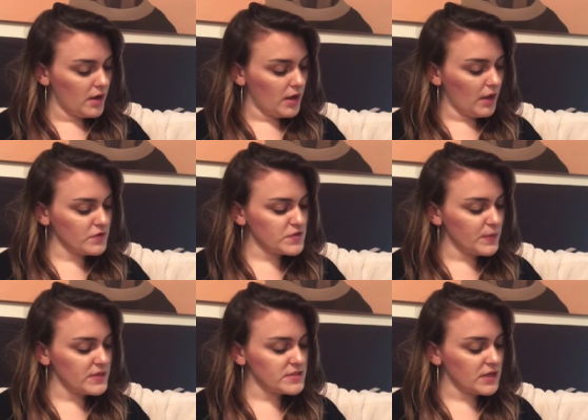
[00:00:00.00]
L
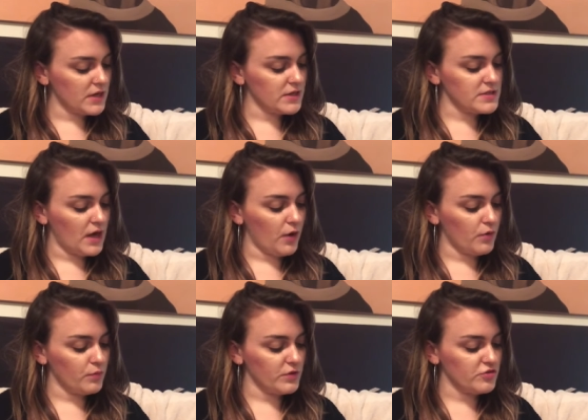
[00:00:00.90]
Space Tie-Dye
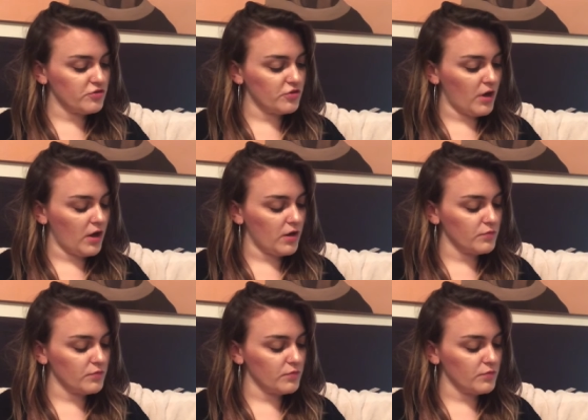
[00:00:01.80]
Towel, which uh,